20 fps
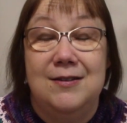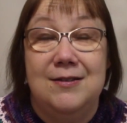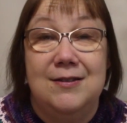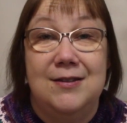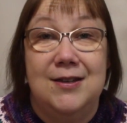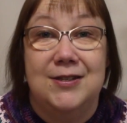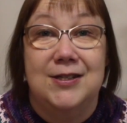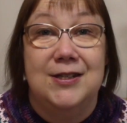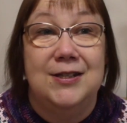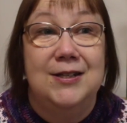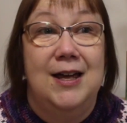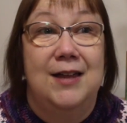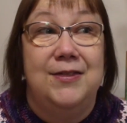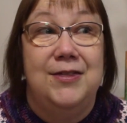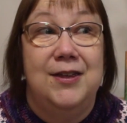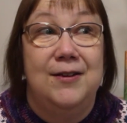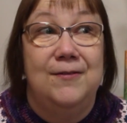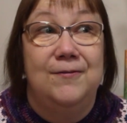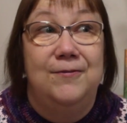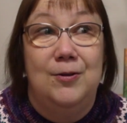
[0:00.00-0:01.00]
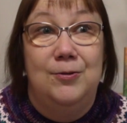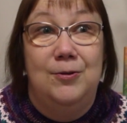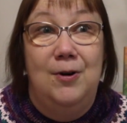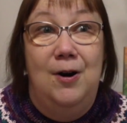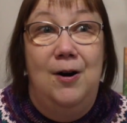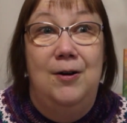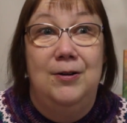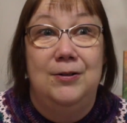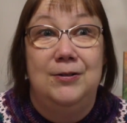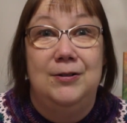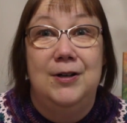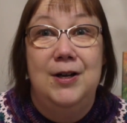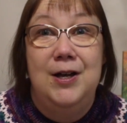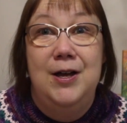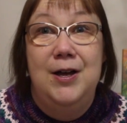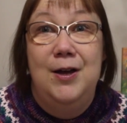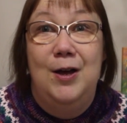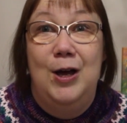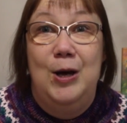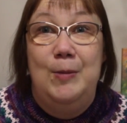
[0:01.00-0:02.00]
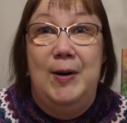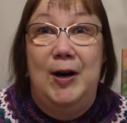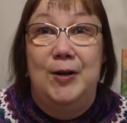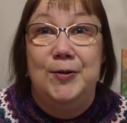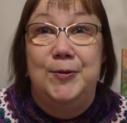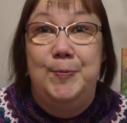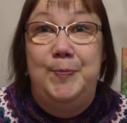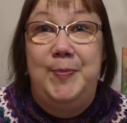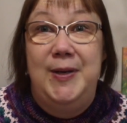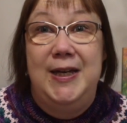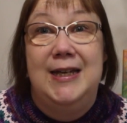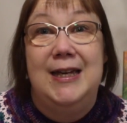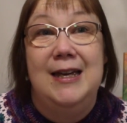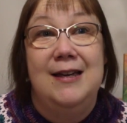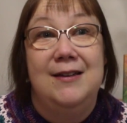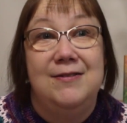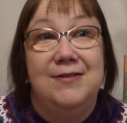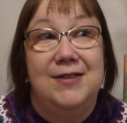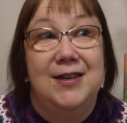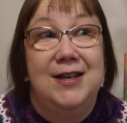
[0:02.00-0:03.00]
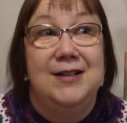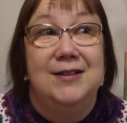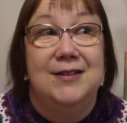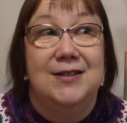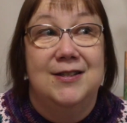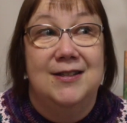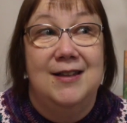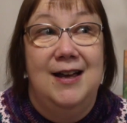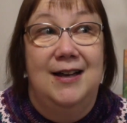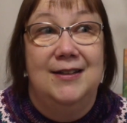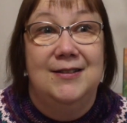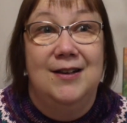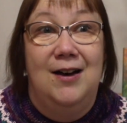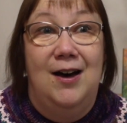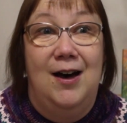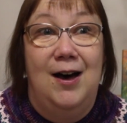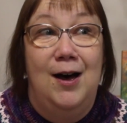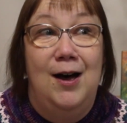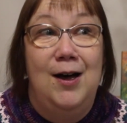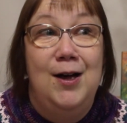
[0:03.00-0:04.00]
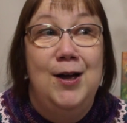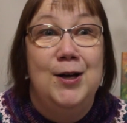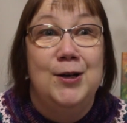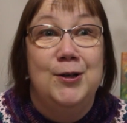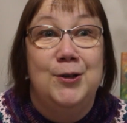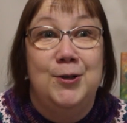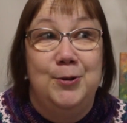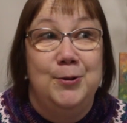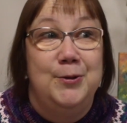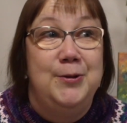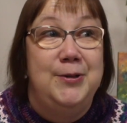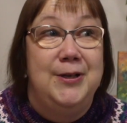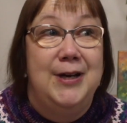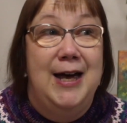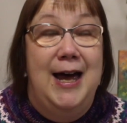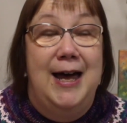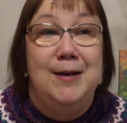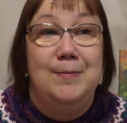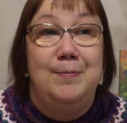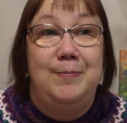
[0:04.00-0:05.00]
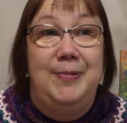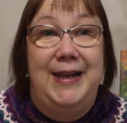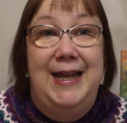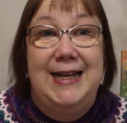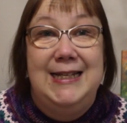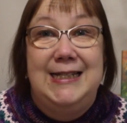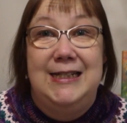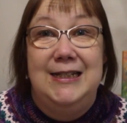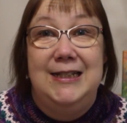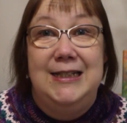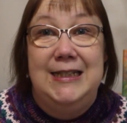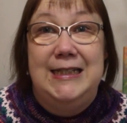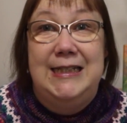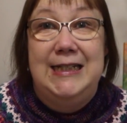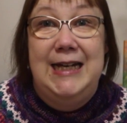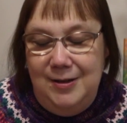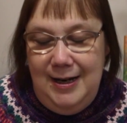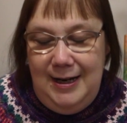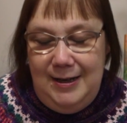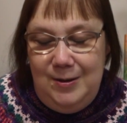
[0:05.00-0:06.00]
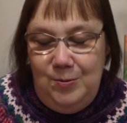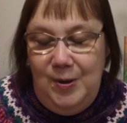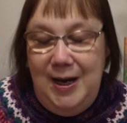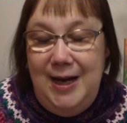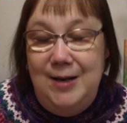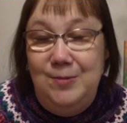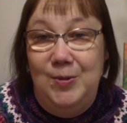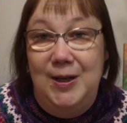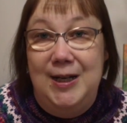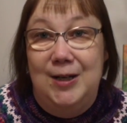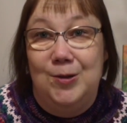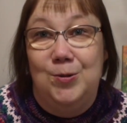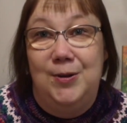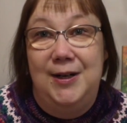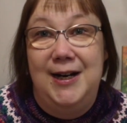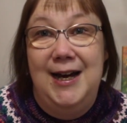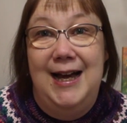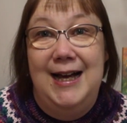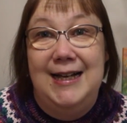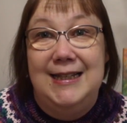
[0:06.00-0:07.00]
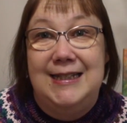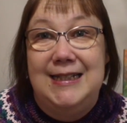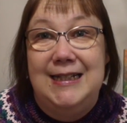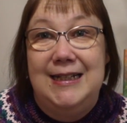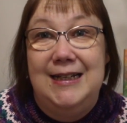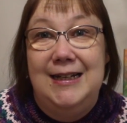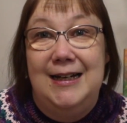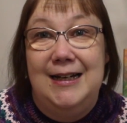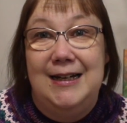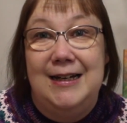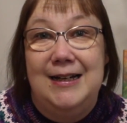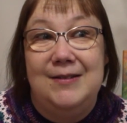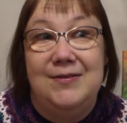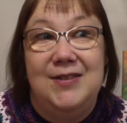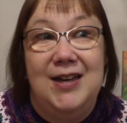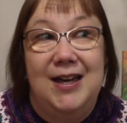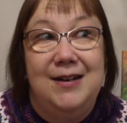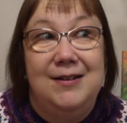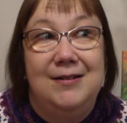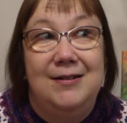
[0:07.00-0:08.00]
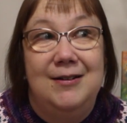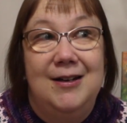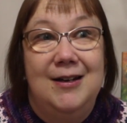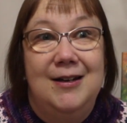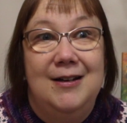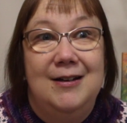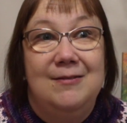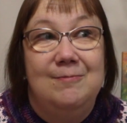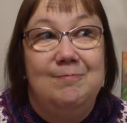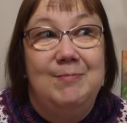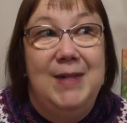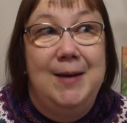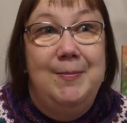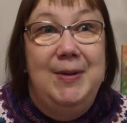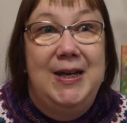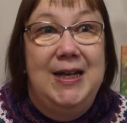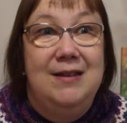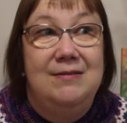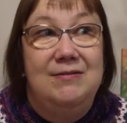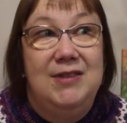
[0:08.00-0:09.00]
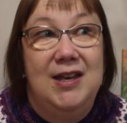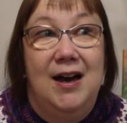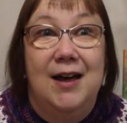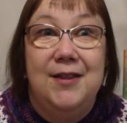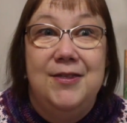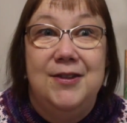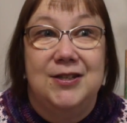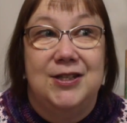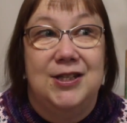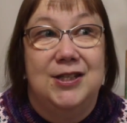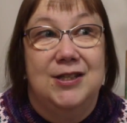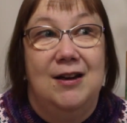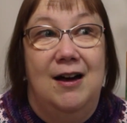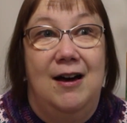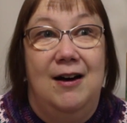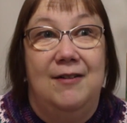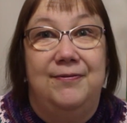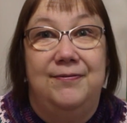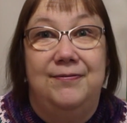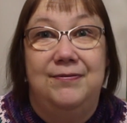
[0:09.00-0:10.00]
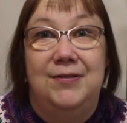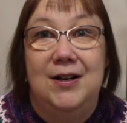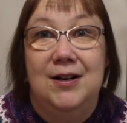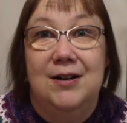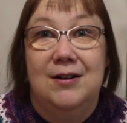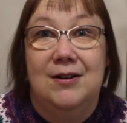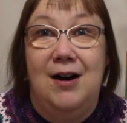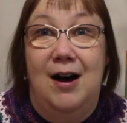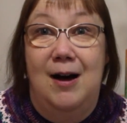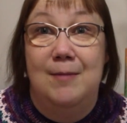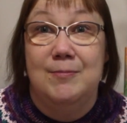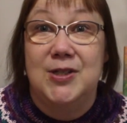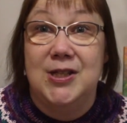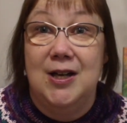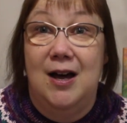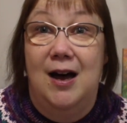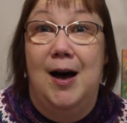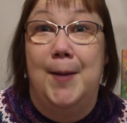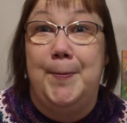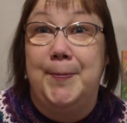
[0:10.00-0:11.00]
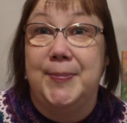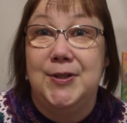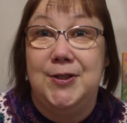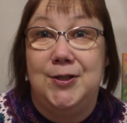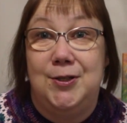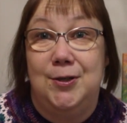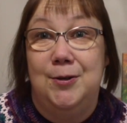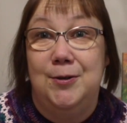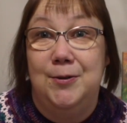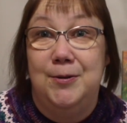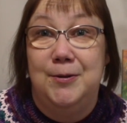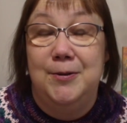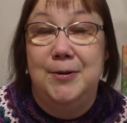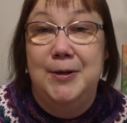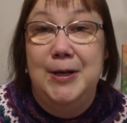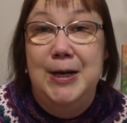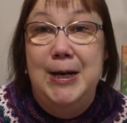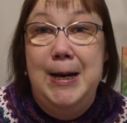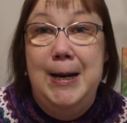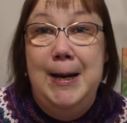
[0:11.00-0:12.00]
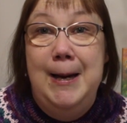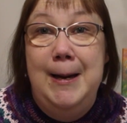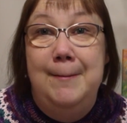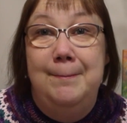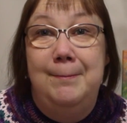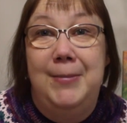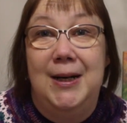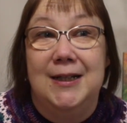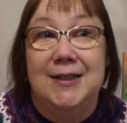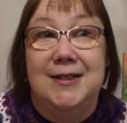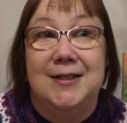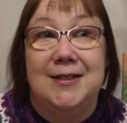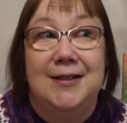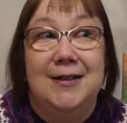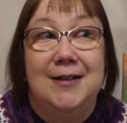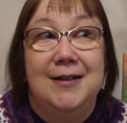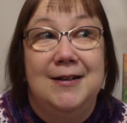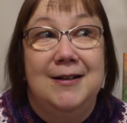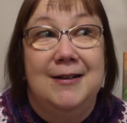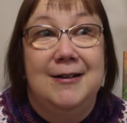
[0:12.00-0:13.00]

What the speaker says: there's nothing wrong about picking things that are good and pleasant. And when we create, then maybe the other stuff comes up too. But